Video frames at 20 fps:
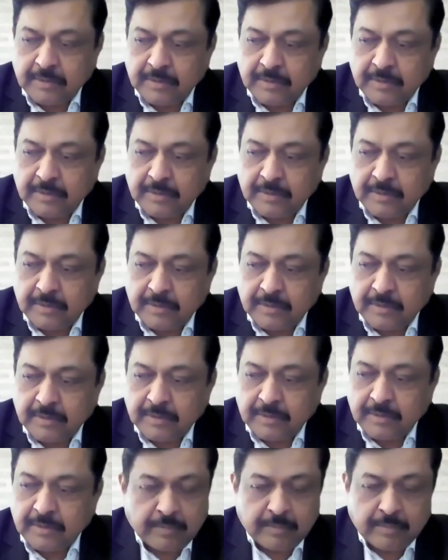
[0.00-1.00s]
Uh,
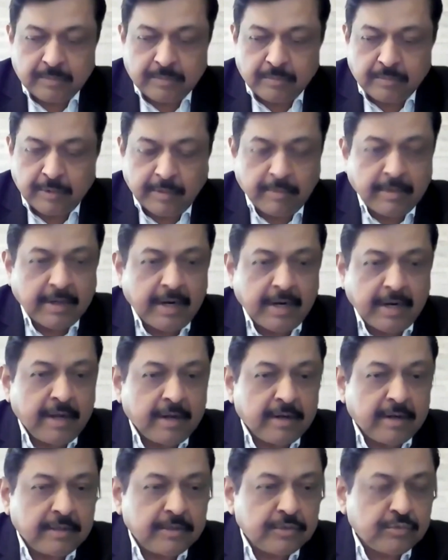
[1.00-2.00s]
Whatever I
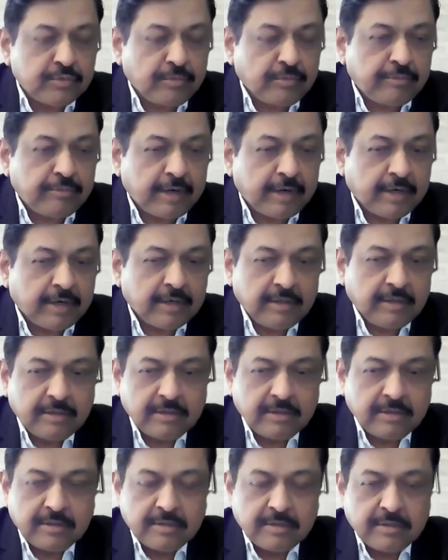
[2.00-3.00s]
heard so
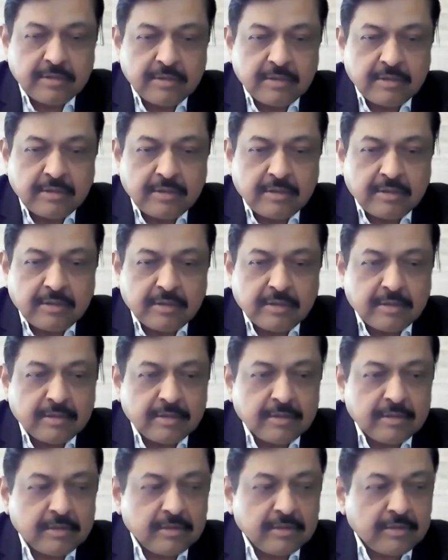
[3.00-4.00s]
far,
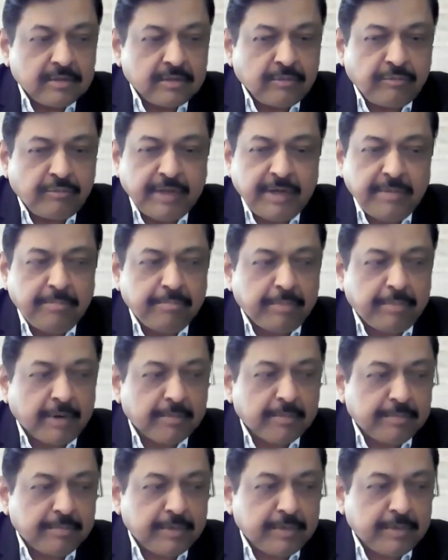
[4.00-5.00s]
the very
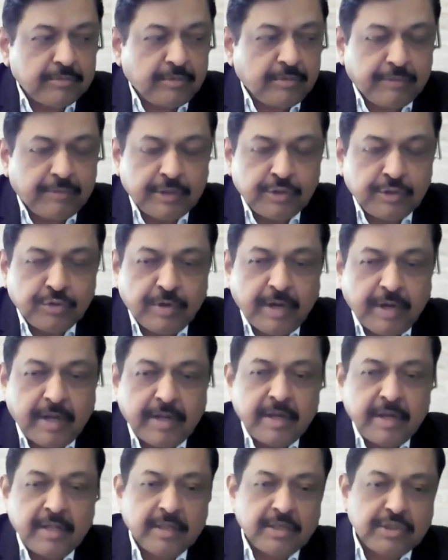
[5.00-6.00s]
purpose of
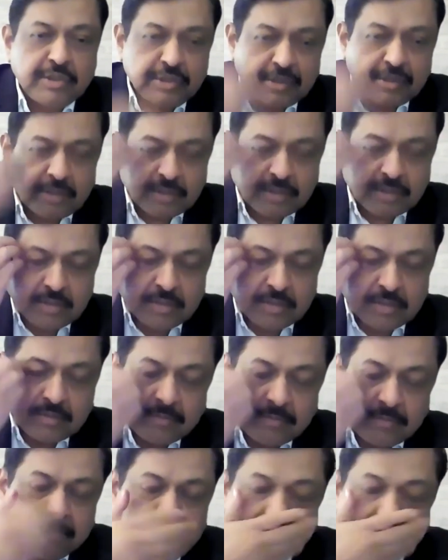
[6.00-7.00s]
educating the
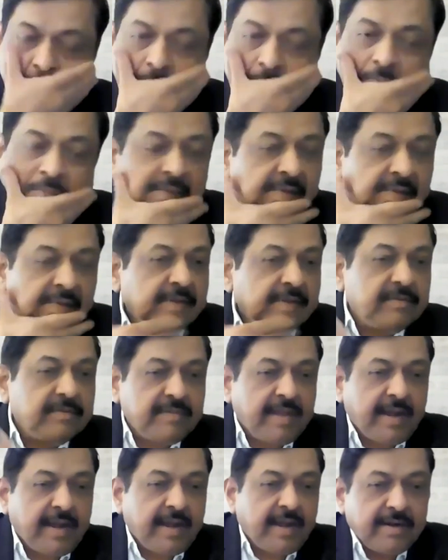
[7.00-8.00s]
children
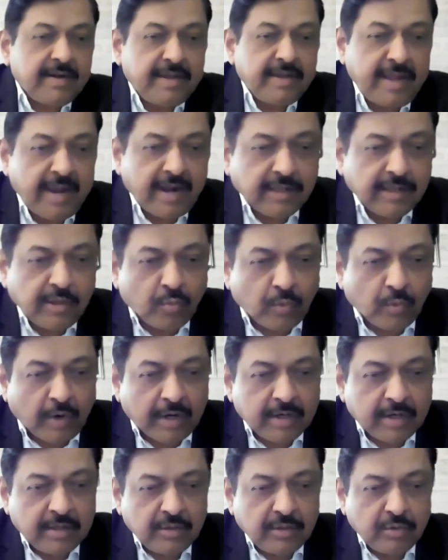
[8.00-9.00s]
is that they are the
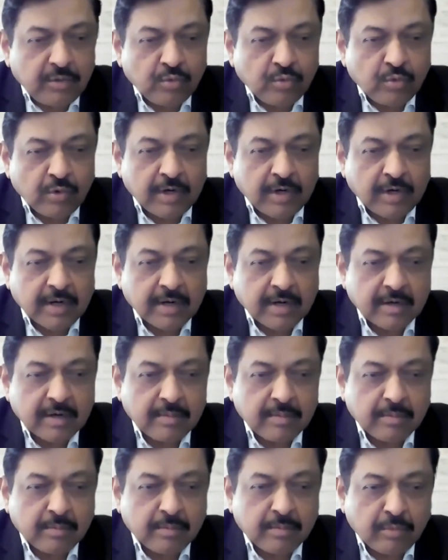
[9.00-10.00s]
one who
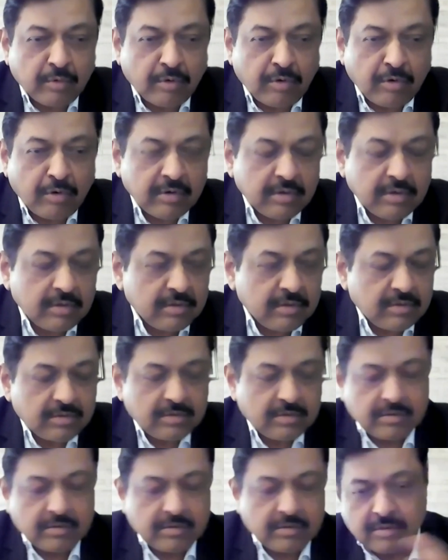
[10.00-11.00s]
are more
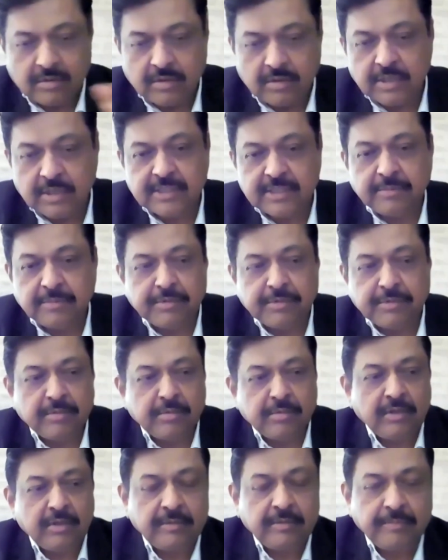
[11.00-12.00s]

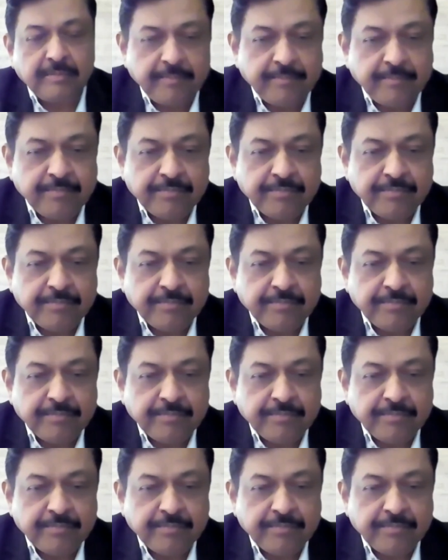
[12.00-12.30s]
receptible.